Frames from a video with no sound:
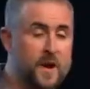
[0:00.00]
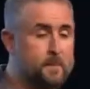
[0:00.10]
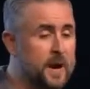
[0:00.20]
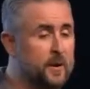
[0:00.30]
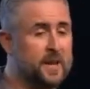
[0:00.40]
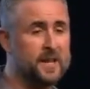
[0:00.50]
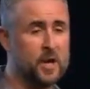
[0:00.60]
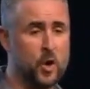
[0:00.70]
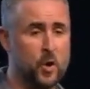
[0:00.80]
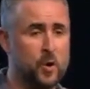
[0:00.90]
bury
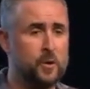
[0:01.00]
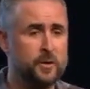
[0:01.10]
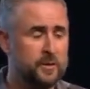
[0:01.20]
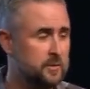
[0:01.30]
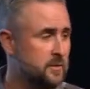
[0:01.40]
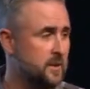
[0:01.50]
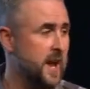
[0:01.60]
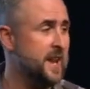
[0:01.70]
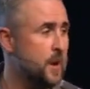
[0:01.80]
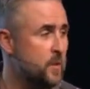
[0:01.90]
the old
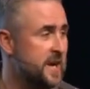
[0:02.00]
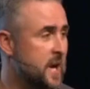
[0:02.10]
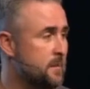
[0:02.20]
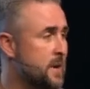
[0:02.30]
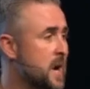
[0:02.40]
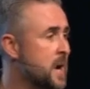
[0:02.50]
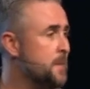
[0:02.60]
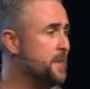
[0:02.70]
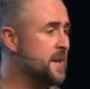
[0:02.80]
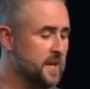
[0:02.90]
and then we come
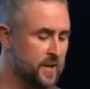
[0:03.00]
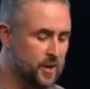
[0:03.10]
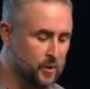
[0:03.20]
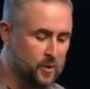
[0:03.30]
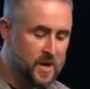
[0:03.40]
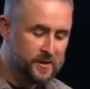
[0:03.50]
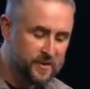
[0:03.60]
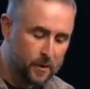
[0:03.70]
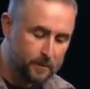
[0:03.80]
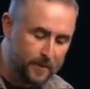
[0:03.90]
up in the new.
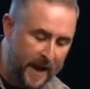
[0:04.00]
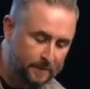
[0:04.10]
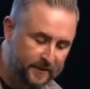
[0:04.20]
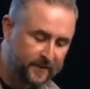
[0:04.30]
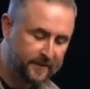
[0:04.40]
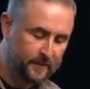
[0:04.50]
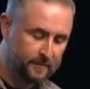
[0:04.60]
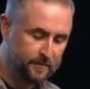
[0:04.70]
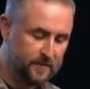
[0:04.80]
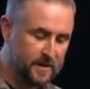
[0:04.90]
So
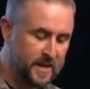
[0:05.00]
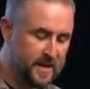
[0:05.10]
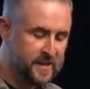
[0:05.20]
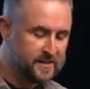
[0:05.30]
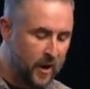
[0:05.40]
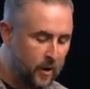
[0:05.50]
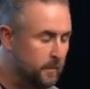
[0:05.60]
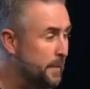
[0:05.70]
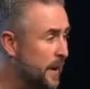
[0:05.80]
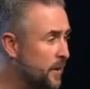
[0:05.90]
baptism is our
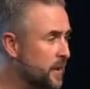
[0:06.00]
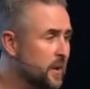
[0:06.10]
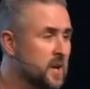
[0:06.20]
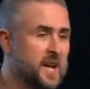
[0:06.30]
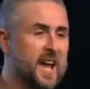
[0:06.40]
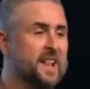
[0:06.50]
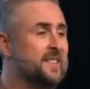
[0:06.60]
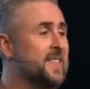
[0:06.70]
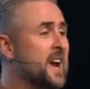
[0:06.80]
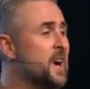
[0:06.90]
burial.
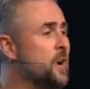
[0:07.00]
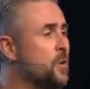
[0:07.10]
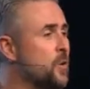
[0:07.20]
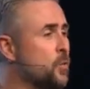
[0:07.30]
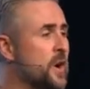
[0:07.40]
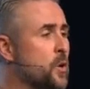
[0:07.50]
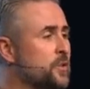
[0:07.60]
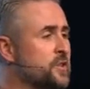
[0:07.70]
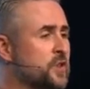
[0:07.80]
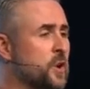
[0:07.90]
And there, we
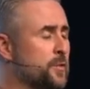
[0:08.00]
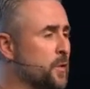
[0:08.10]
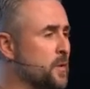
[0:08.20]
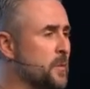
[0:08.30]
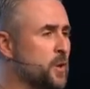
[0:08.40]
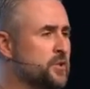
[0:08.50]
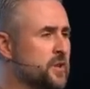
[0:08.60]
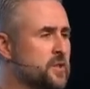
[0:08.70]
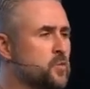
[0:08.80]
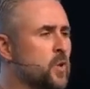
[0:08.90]
don't just go through the
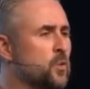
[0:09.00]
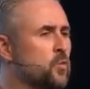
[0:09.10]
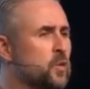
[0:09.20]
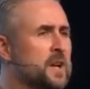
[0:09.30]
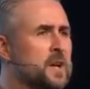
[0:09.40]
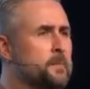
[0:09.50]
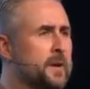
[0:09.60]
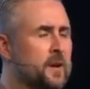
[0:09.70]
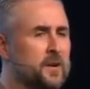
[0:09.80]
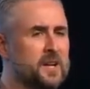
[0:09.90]
motions. We're really
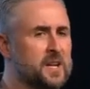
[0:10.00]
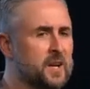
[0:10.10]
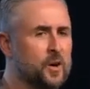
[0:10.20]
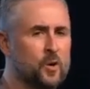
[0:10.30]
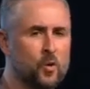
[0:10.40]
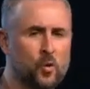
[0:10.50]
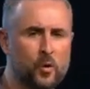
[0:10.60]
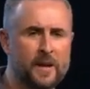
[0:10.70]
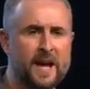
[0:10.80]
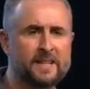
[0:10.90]
burying our
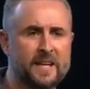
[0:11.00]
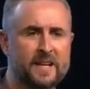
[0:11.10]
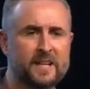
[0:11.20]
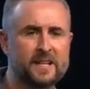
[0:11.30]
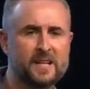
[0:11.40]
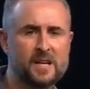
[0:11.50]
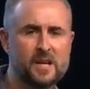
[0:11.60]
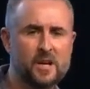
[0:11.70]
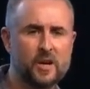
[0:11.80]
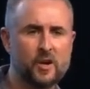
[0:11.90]
old identity
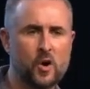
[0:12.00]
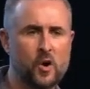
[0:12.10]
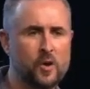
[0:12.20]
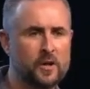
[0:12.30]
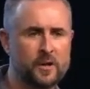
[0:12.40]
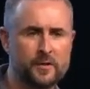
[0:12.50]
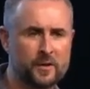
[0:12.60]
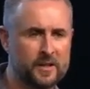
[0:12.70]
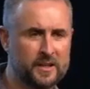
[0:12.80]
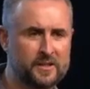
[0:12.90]
and all
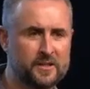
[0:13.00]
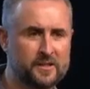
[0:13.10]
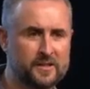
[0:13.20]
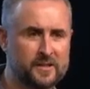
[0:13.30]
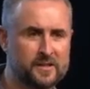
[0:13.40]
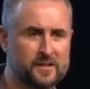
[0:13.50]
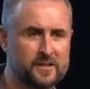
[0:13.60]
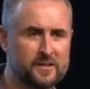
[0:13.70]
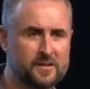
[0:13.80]
other allegiances.